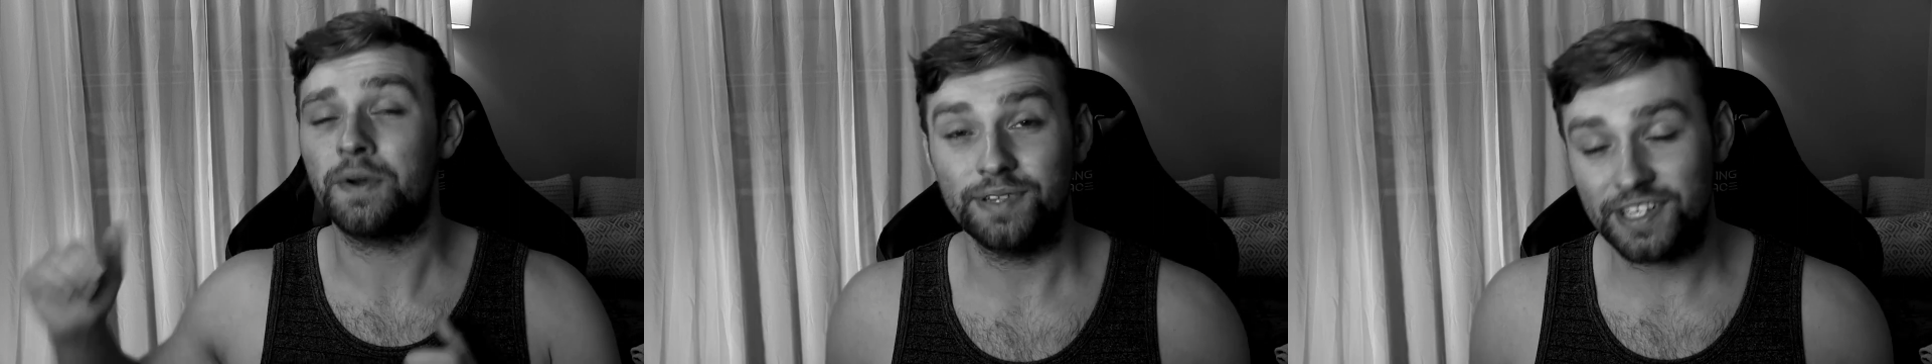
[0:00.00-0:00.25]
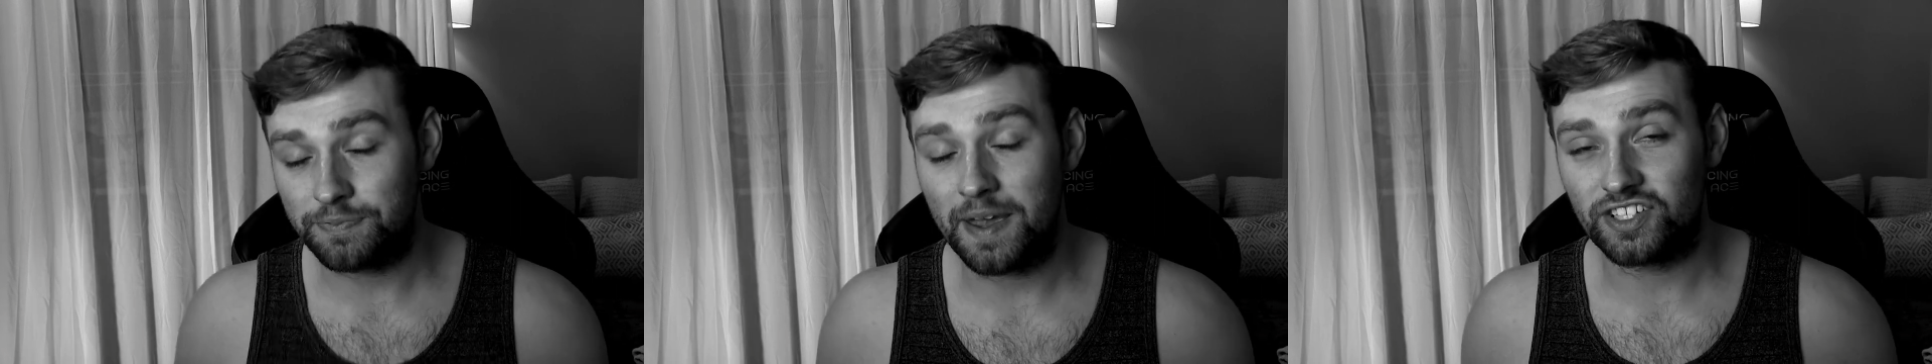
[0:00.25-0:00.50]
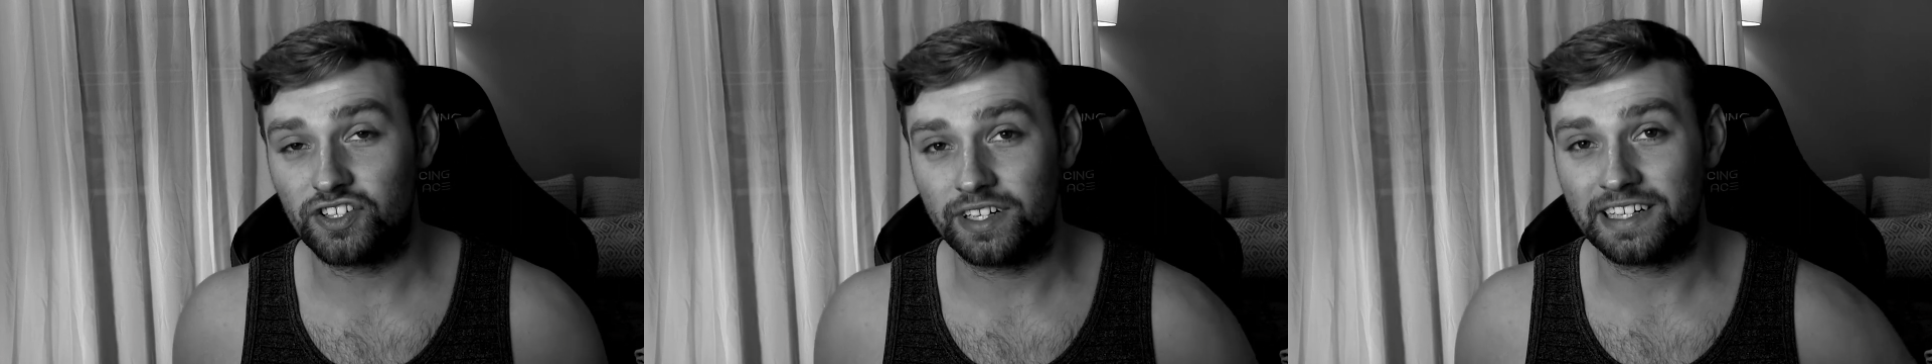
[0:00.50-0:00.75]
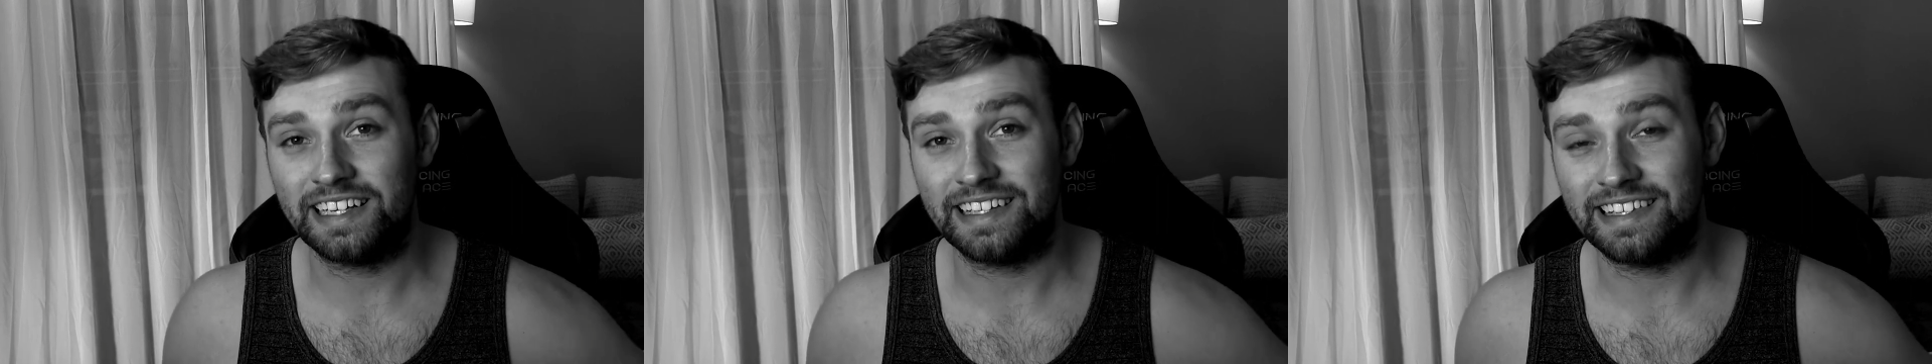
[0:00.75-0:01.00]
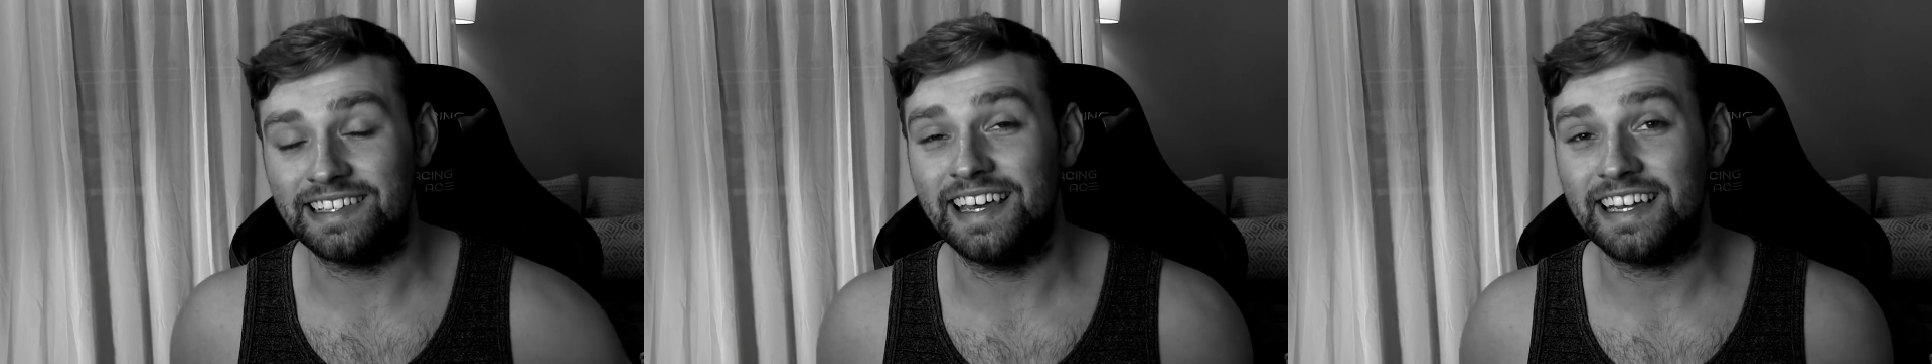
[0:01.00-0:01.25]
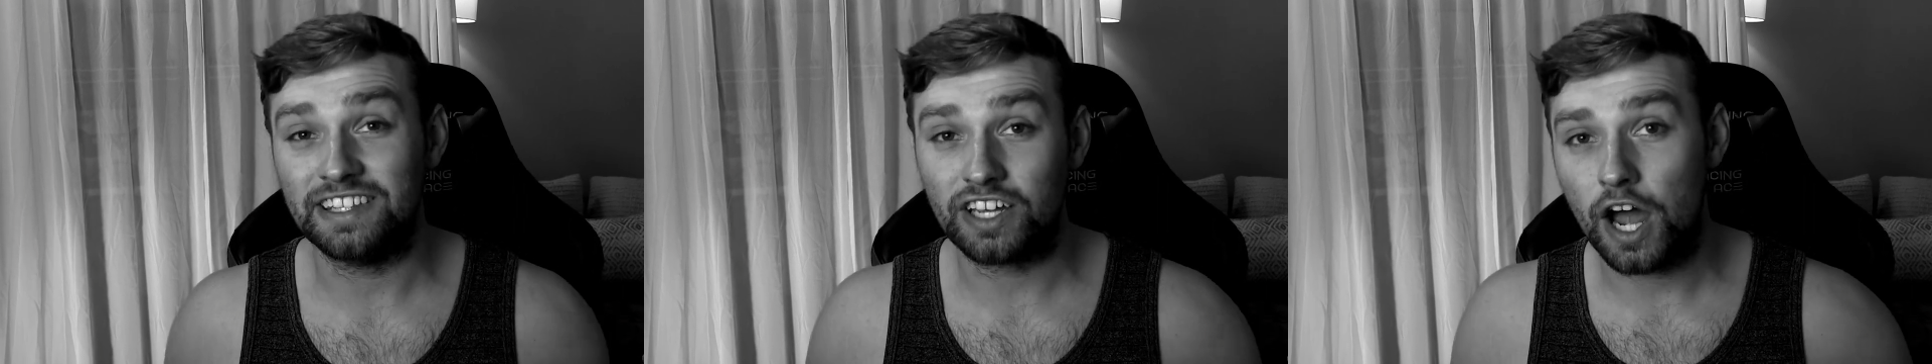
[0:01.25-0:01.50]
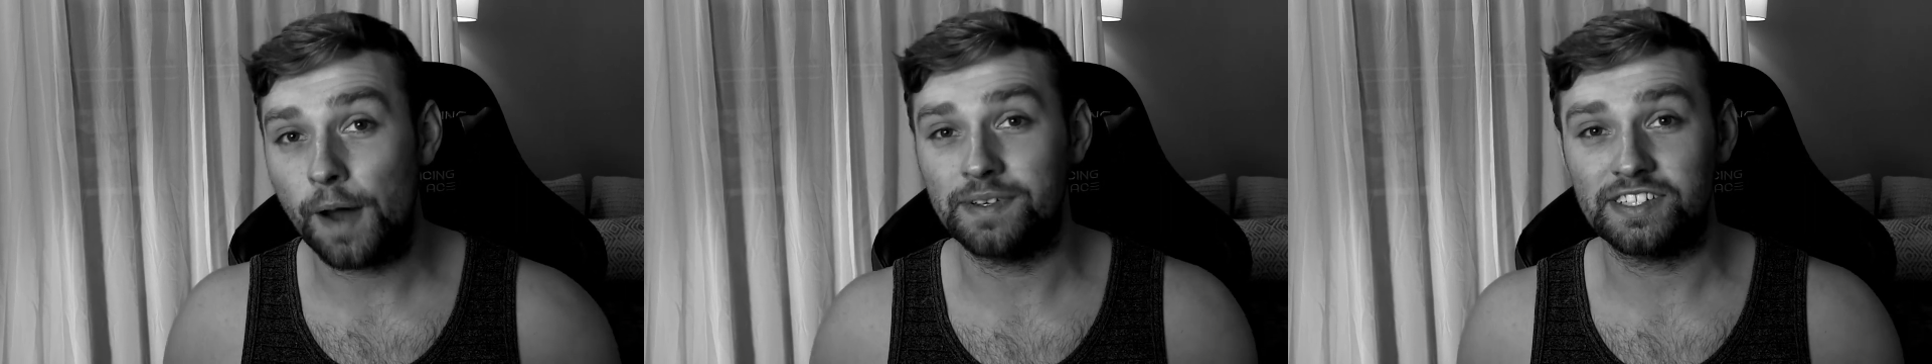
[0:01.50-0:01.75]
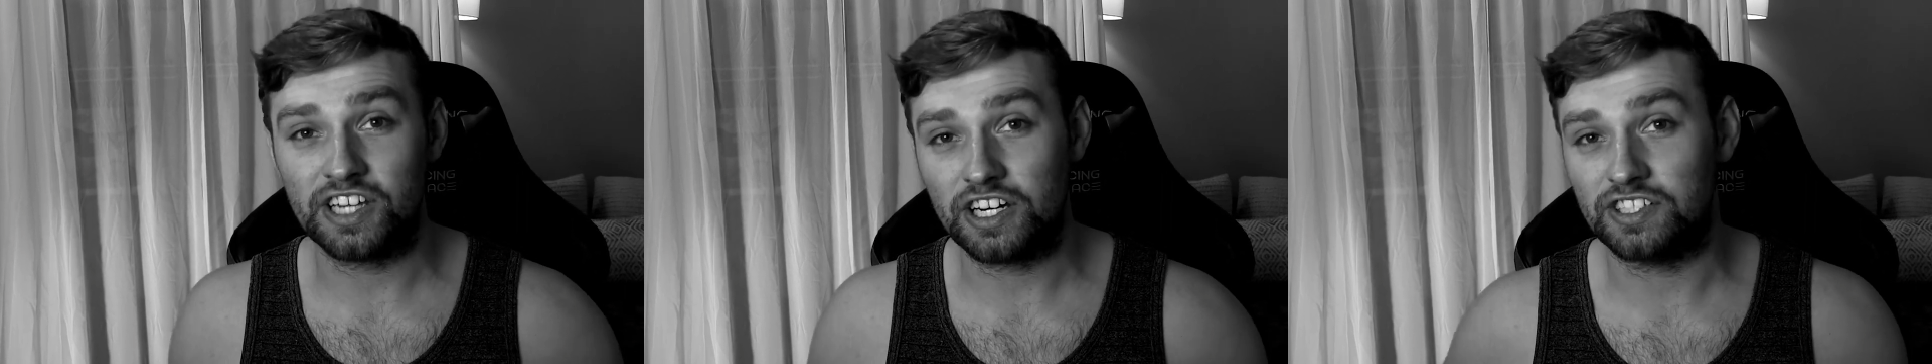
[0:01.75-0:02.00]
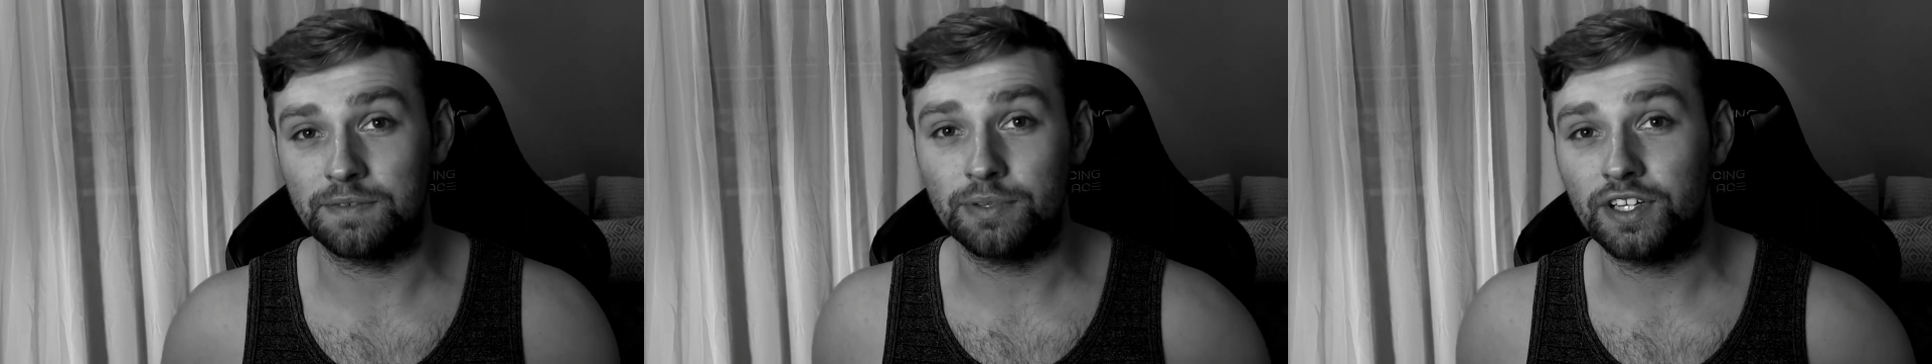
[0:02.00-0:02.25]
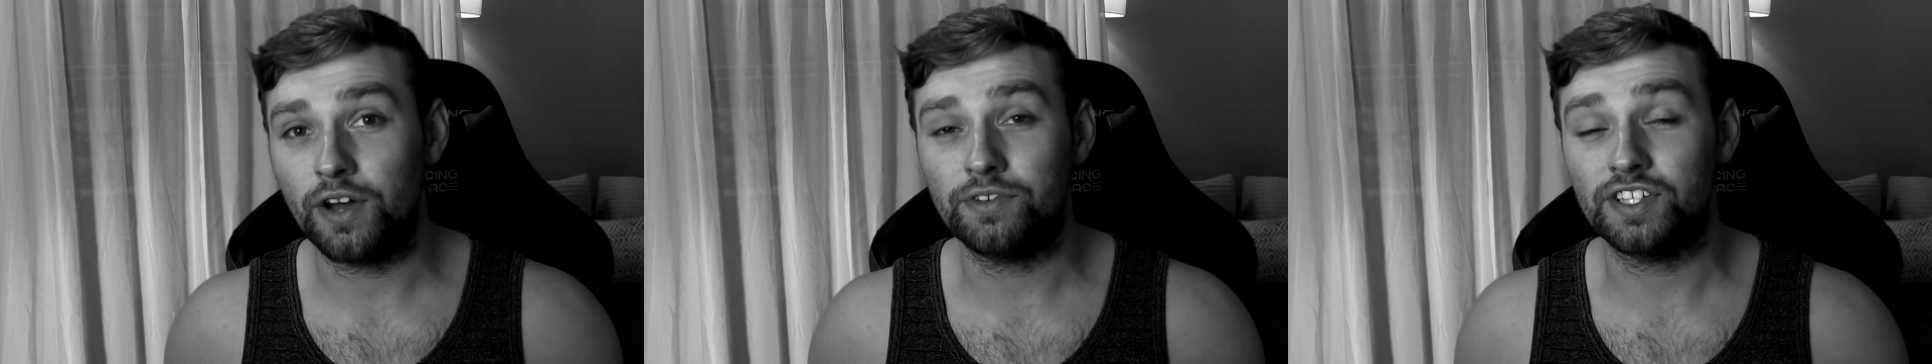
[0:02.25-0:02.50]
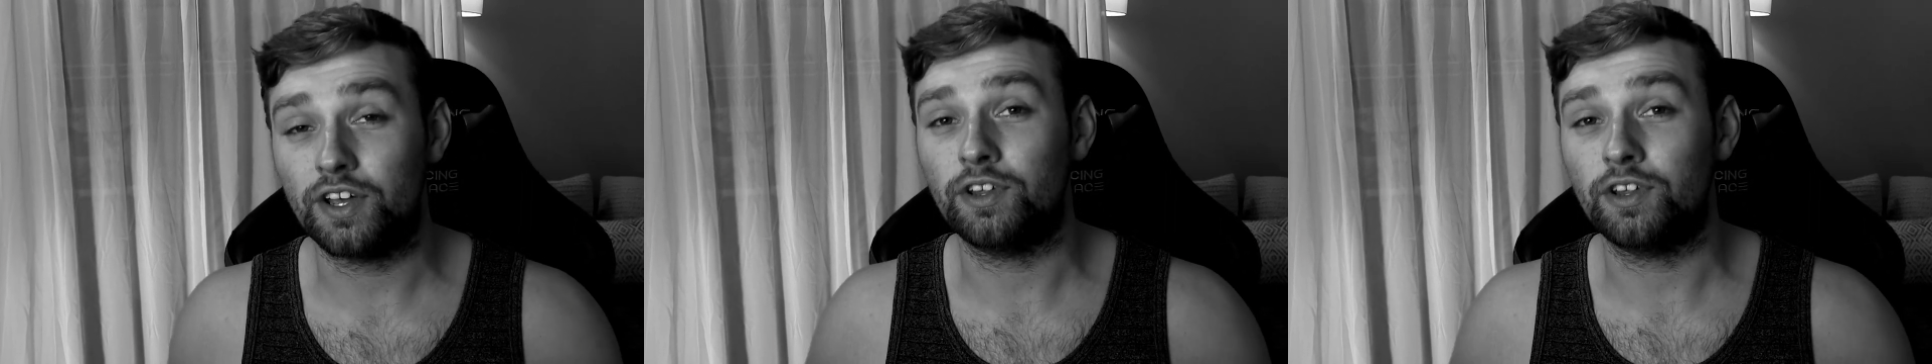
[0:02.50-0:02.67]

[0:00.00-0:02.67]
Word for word: Please make sure to click the link in the comment section below to